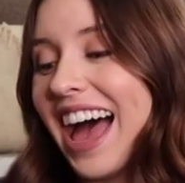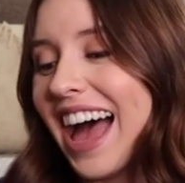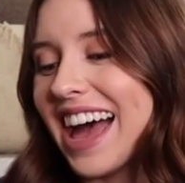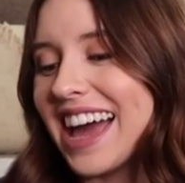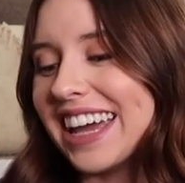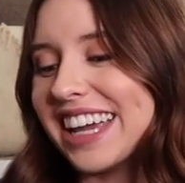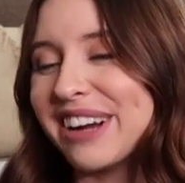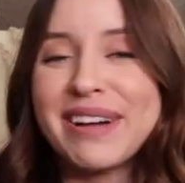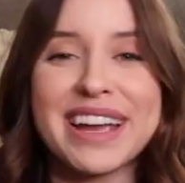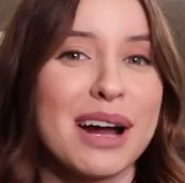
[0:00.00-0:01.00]

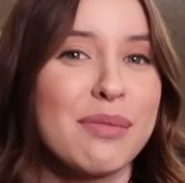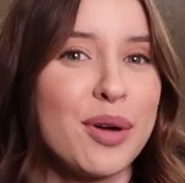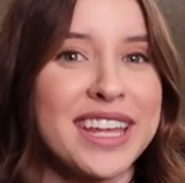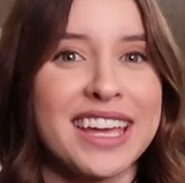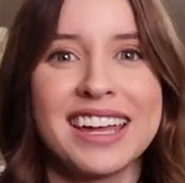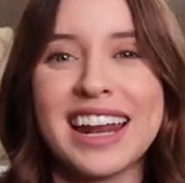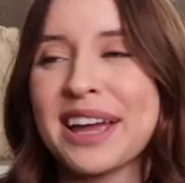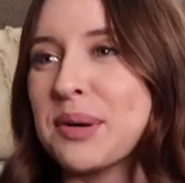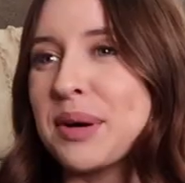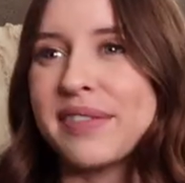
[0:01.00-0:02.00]
I wake up wanting it,
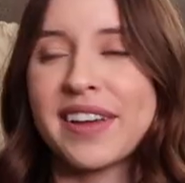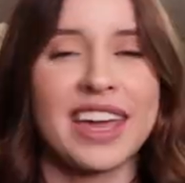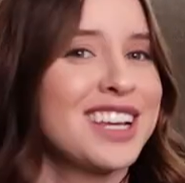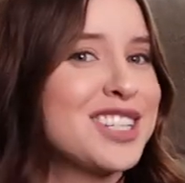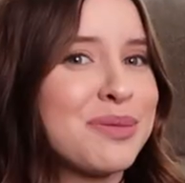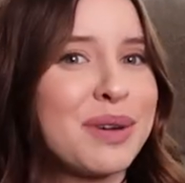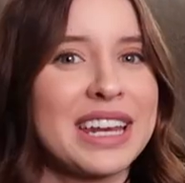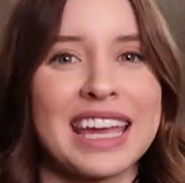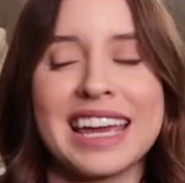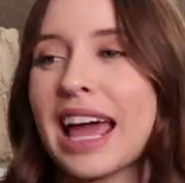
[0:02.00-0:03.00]
I go on vacation
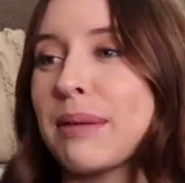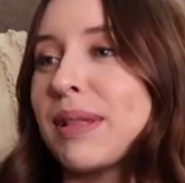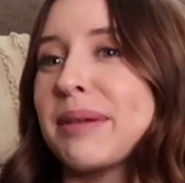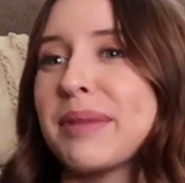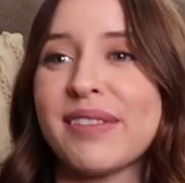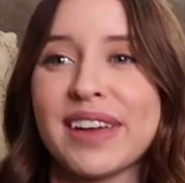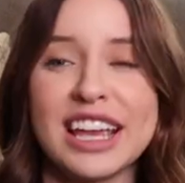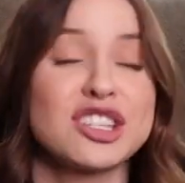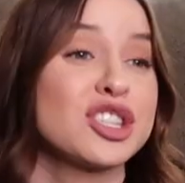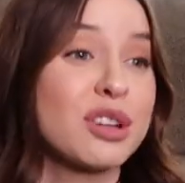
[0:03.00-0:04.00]
wanting it, I plan my
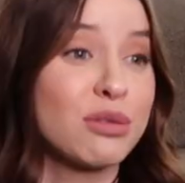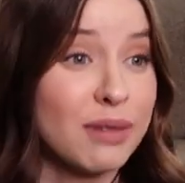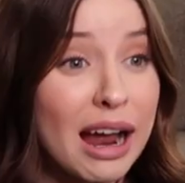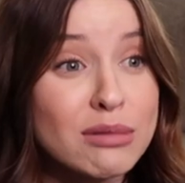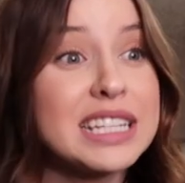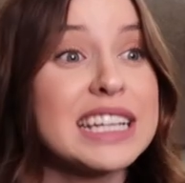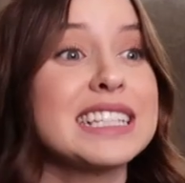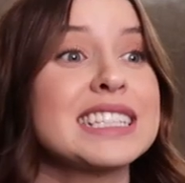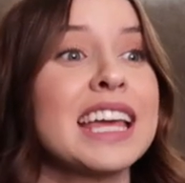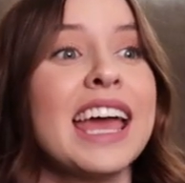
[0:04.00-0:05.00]
vacations around
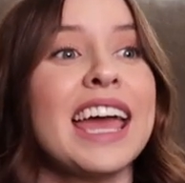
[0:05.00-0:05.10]
it.